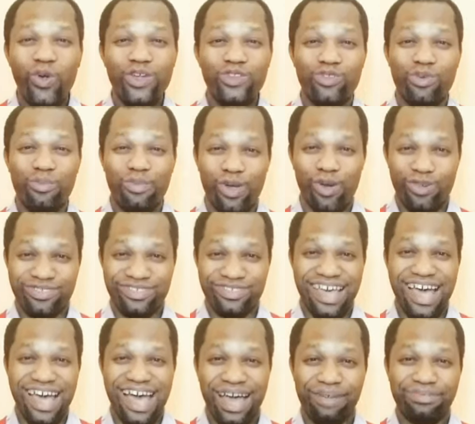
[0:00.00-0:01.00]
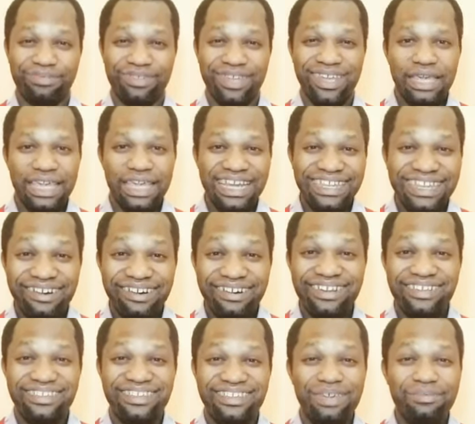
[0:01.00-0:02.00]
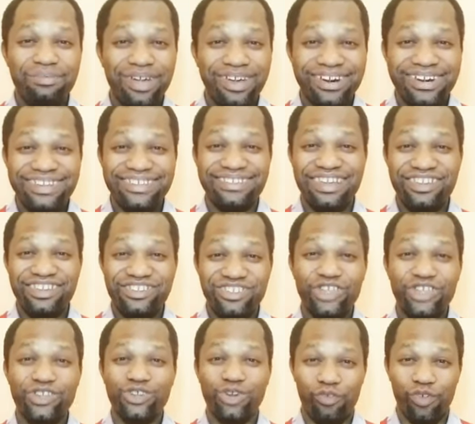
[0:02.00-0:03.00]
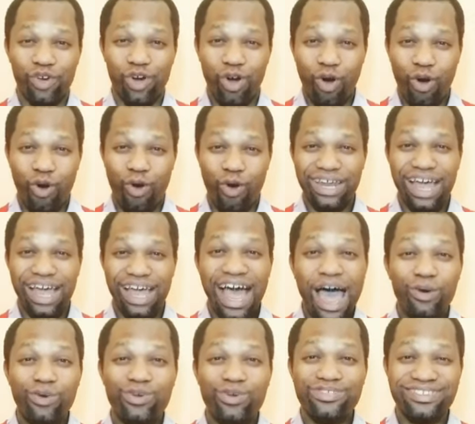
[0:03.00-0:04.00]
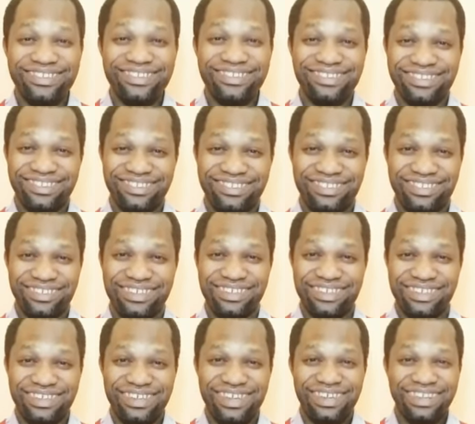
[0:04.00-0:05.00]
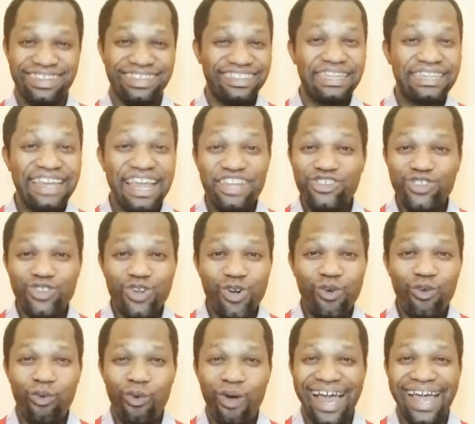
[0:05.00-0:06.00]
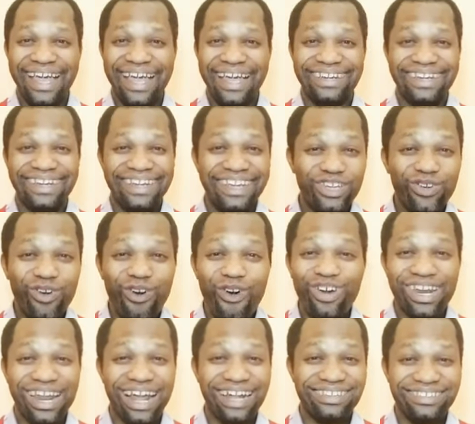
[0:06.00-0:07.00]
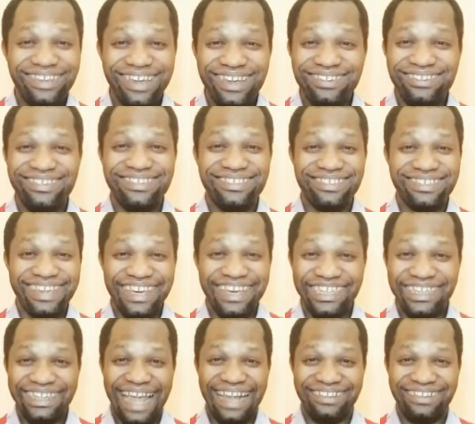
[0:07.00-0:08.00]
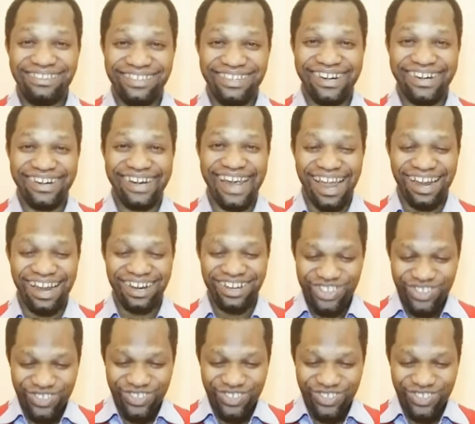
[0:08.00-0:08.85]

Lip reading: going to be observed in the Redeemed Christian Church of God, RCCG, nationwide in all their churches in Nigeria.